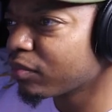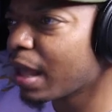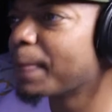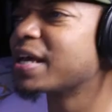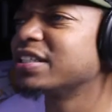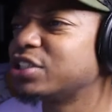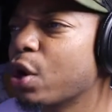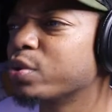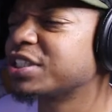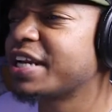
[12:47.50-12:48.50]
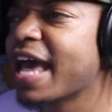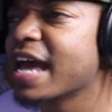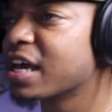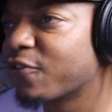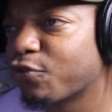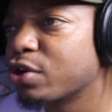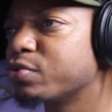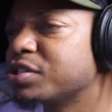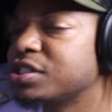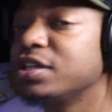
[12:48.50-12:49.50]
because there was a nagging
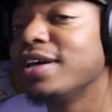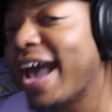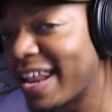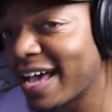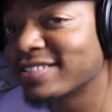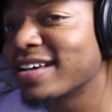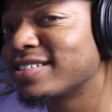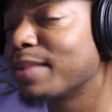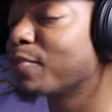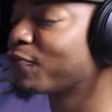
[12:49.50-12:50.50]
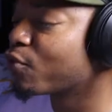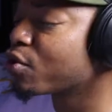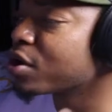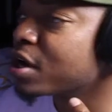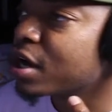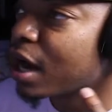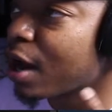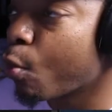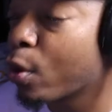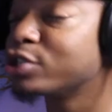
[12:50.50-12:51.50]
frequency, and as I said before,
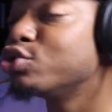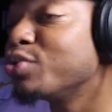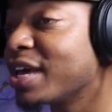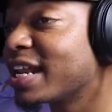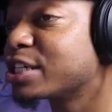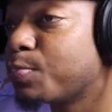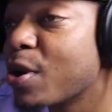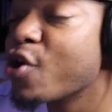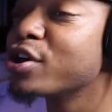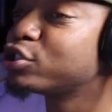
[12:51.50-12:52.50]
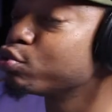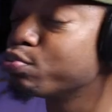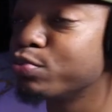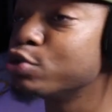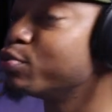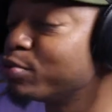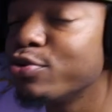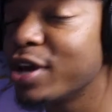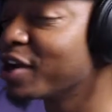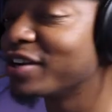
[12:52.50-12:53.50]
once you get experience, you
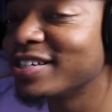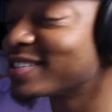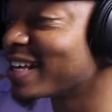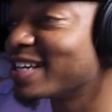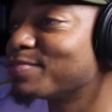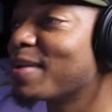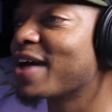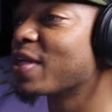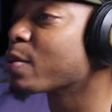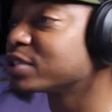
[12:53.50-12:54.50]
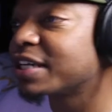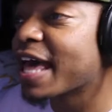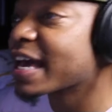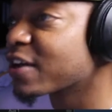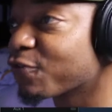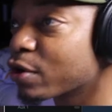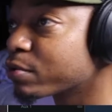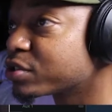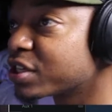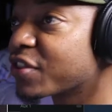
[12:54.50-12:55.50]
hear these things, man. There was a nagging
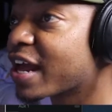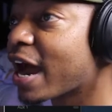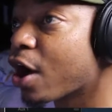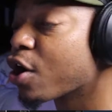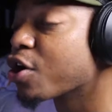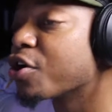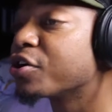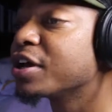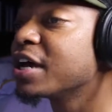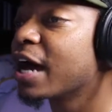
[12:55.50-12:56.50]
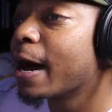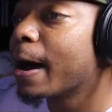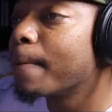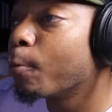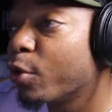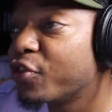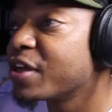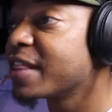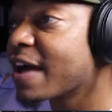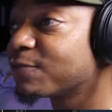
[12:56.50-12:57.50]
frequency that I heard
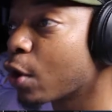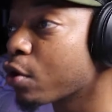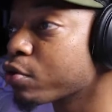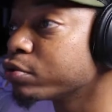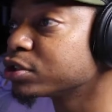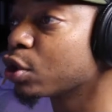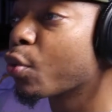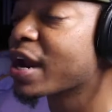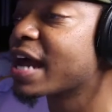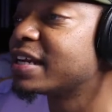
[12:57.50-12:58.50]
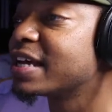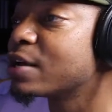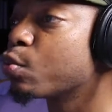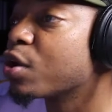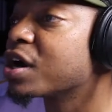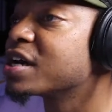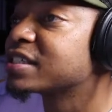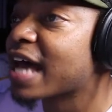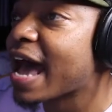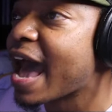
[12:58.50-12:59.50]
within that vocal. So what I did
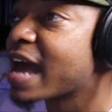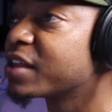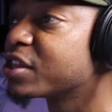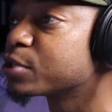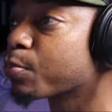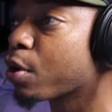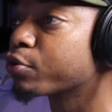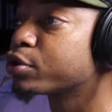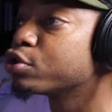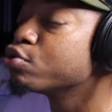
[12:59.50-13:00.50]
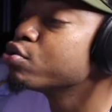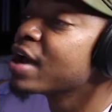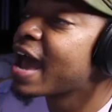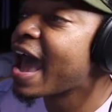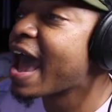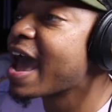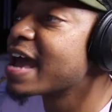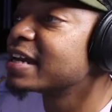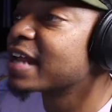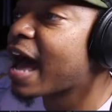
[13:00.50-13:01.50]
was I added this Pro Q.
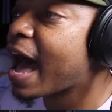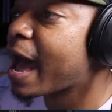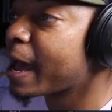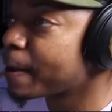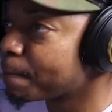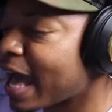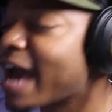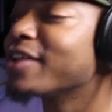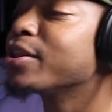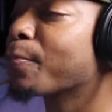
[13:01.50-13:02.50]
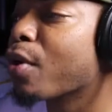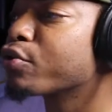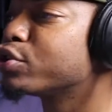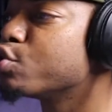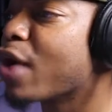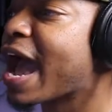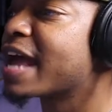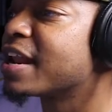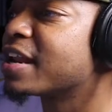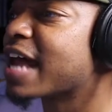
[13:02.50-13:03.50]
And I added the Pro Q
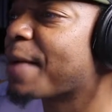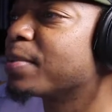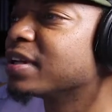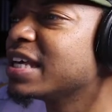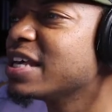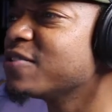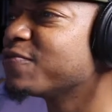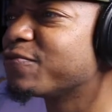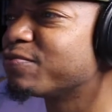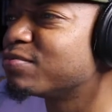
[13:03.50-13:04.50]
at, I believe,